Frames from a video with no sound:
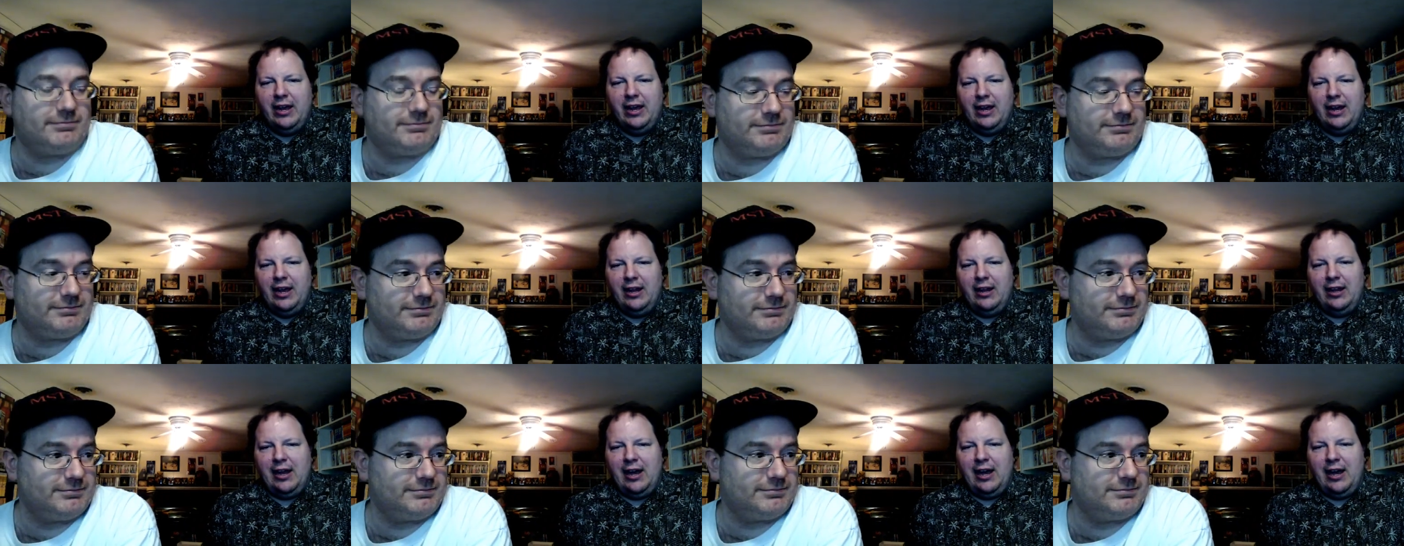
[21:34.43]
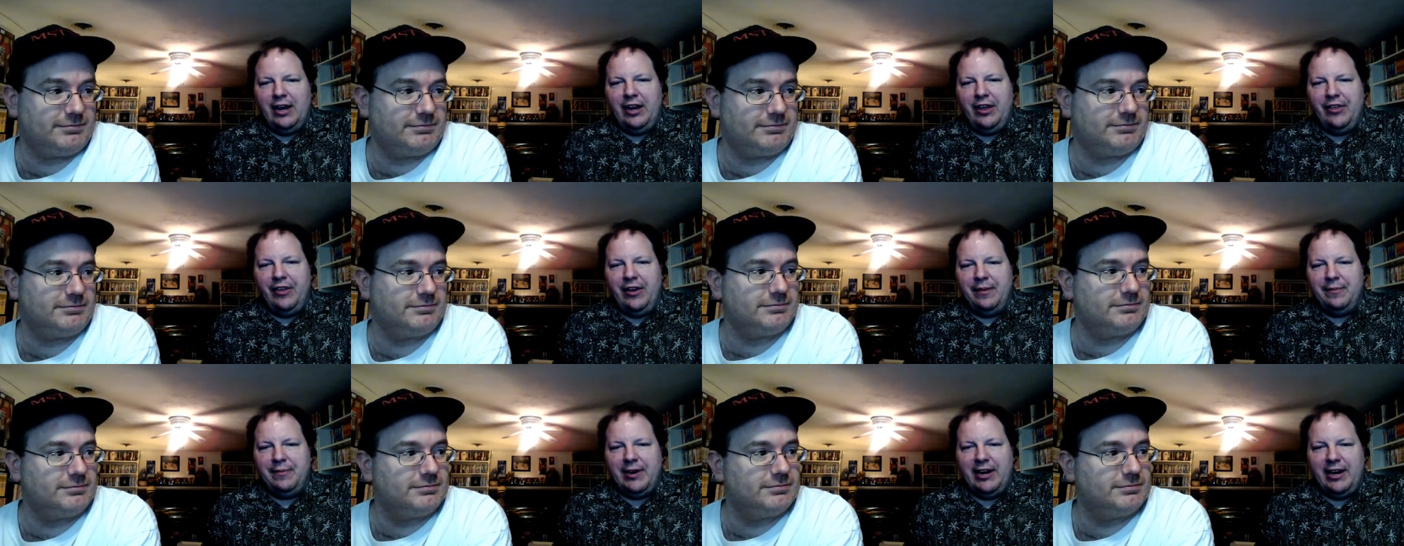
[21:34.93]
Speaker 1: A lot of
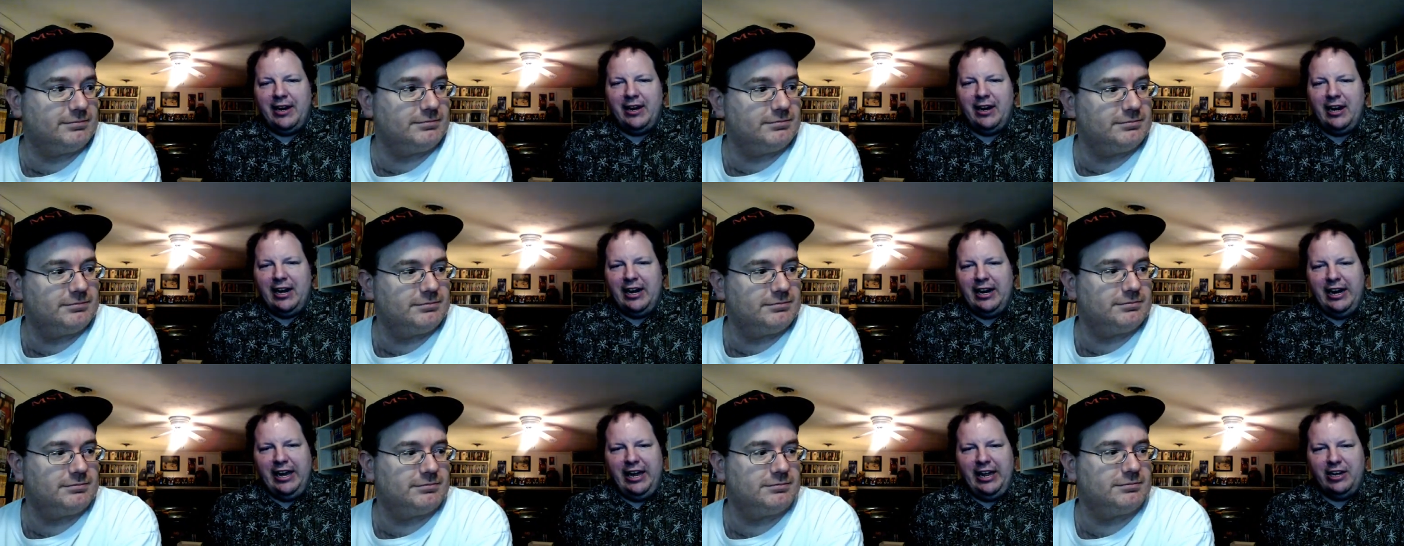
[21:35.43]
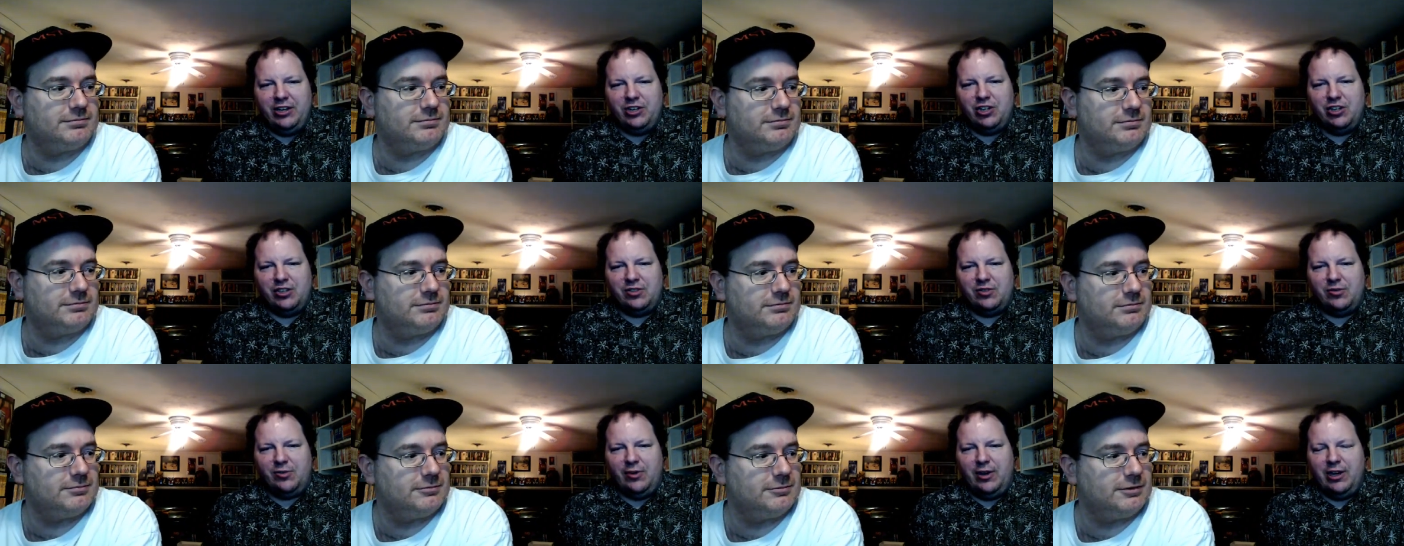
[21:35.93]
them did not age
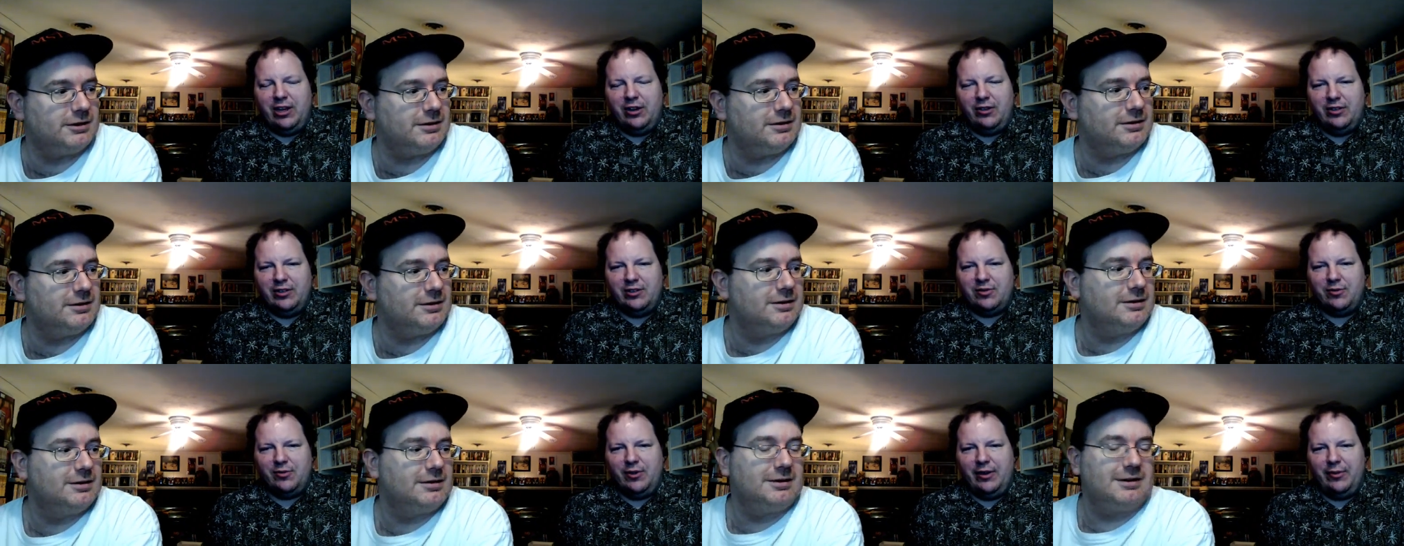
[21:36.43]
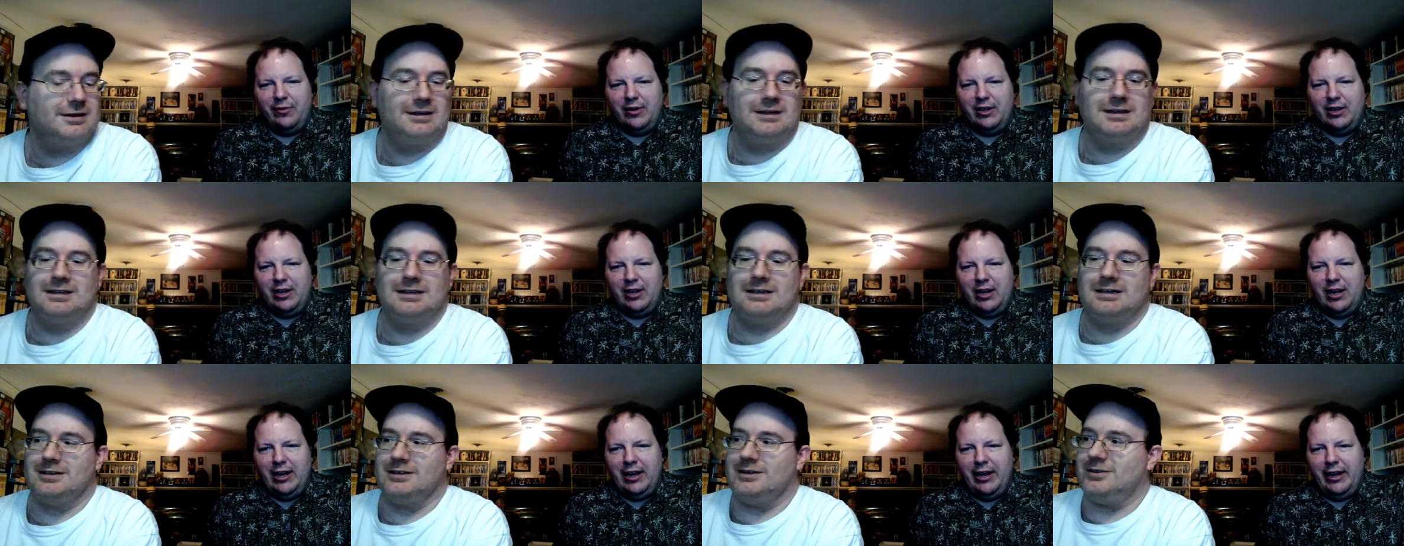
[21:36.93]
as well as we would oh,
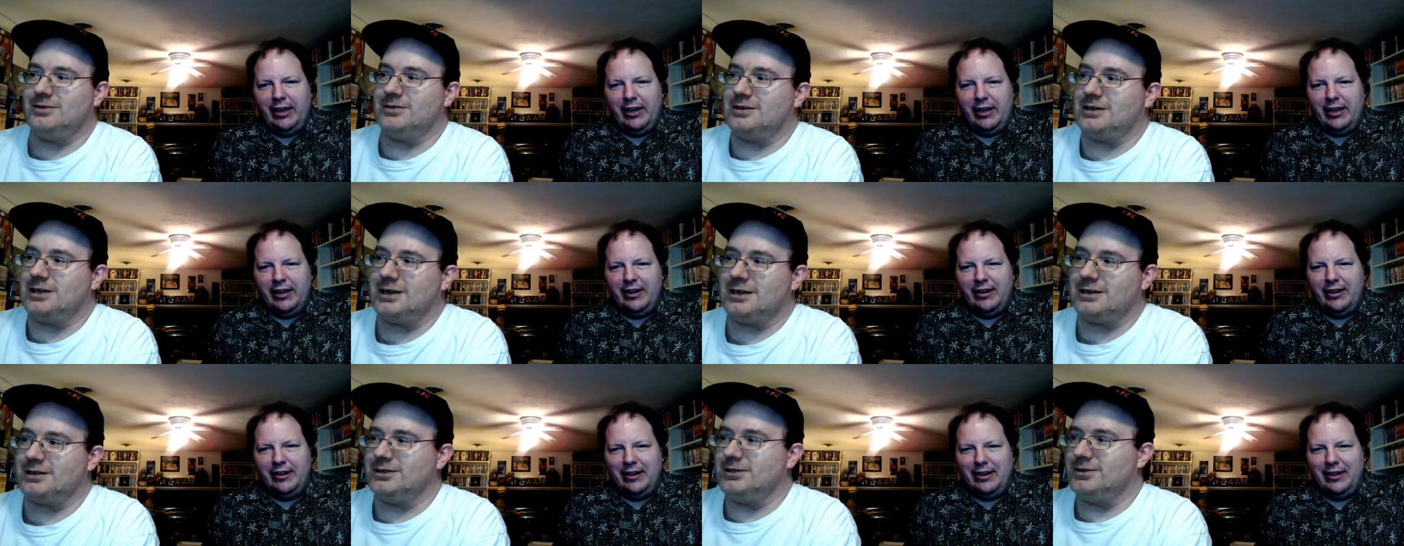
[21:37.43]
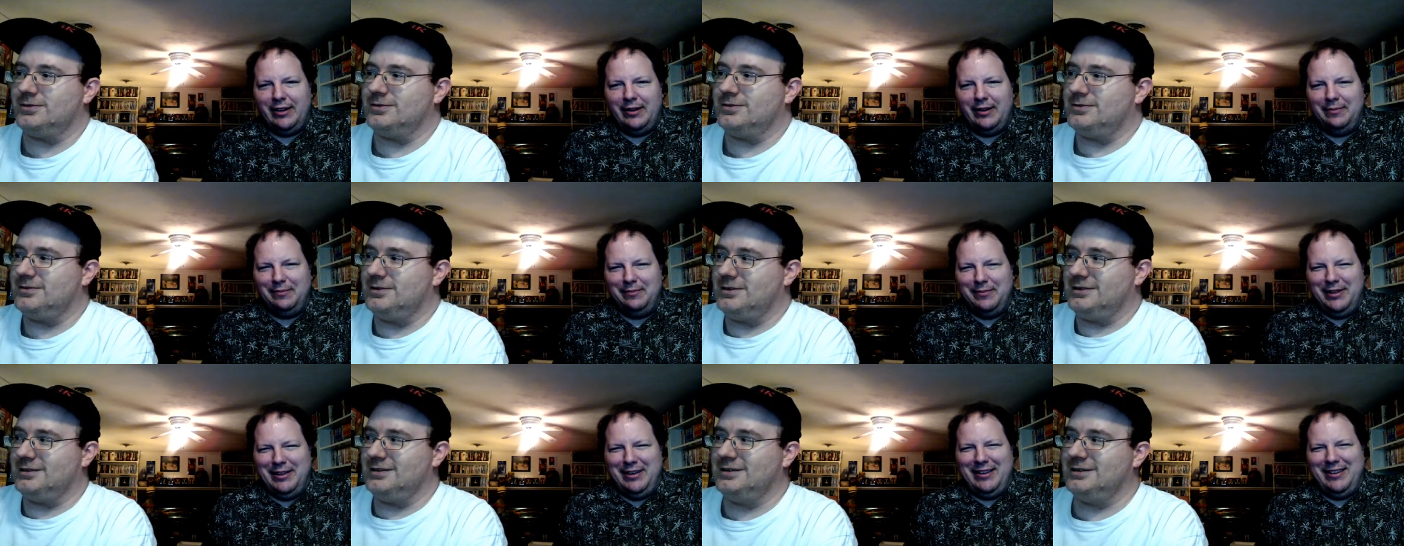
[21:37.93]
like, oh,
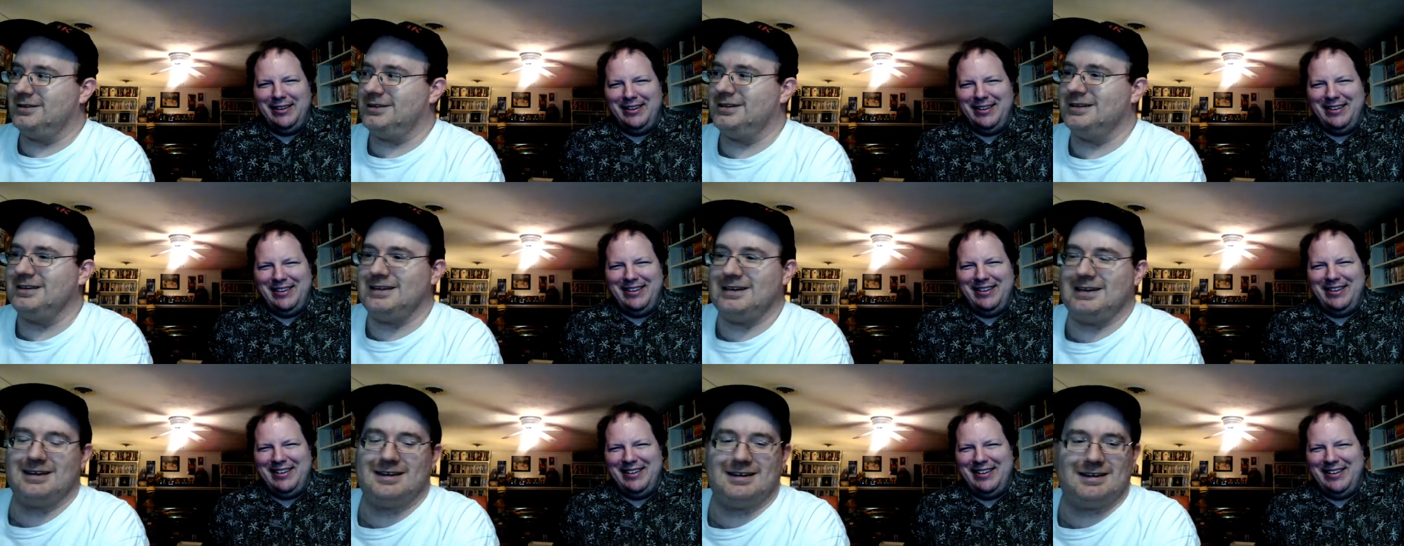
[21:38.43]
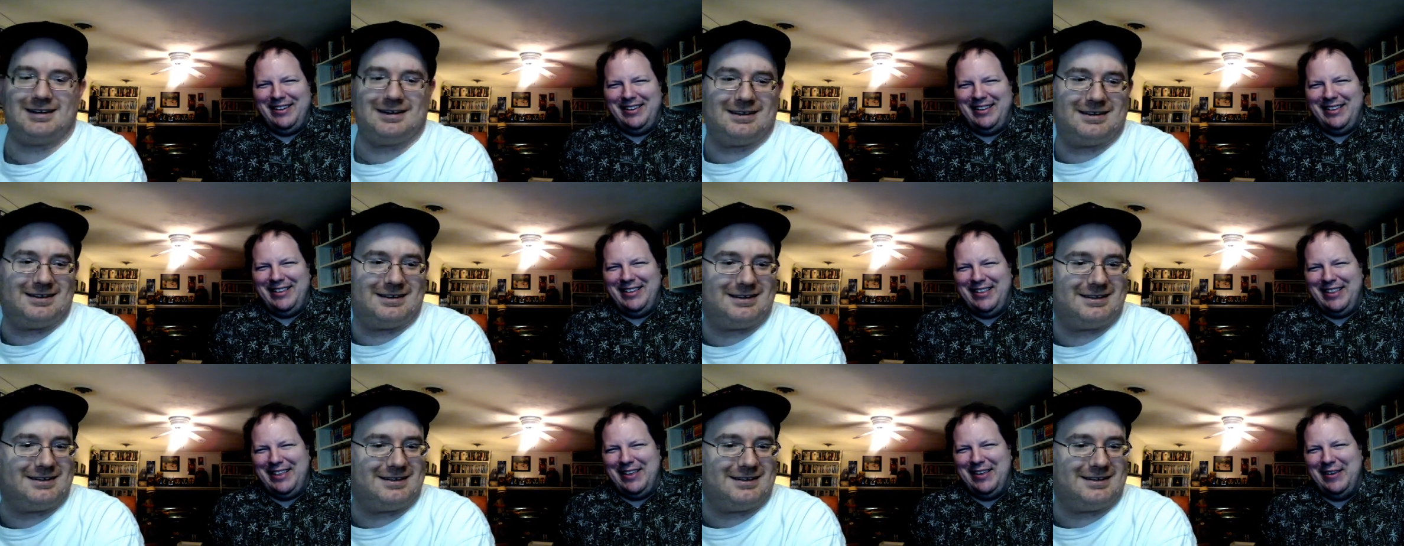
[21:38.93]

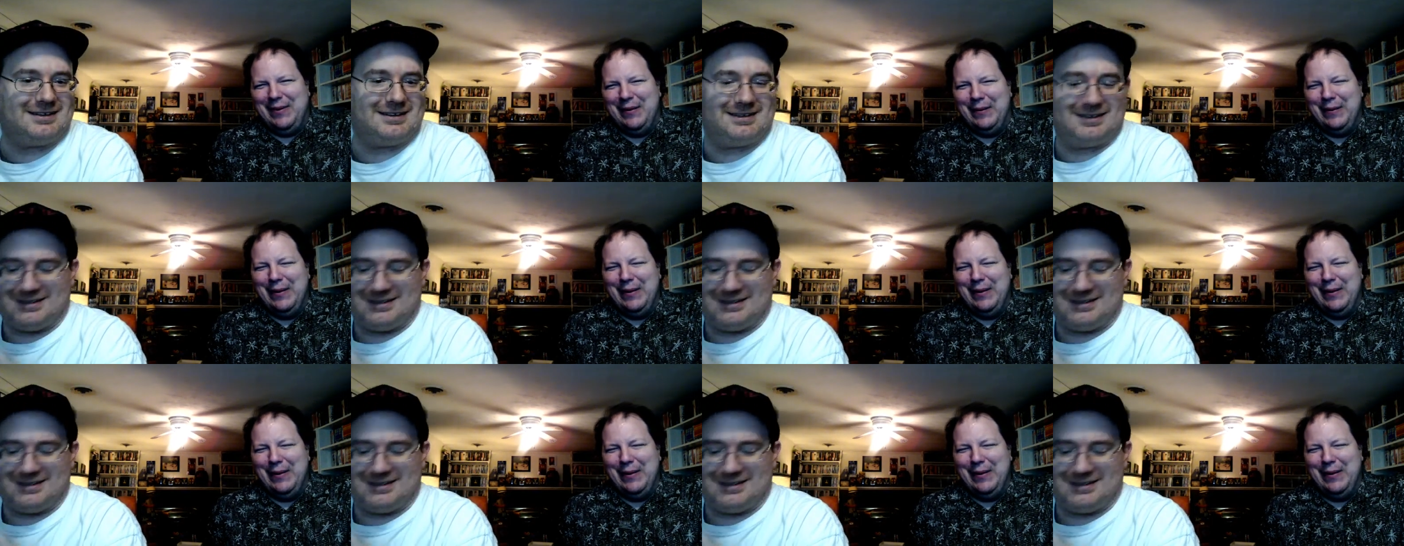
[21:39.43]
and um,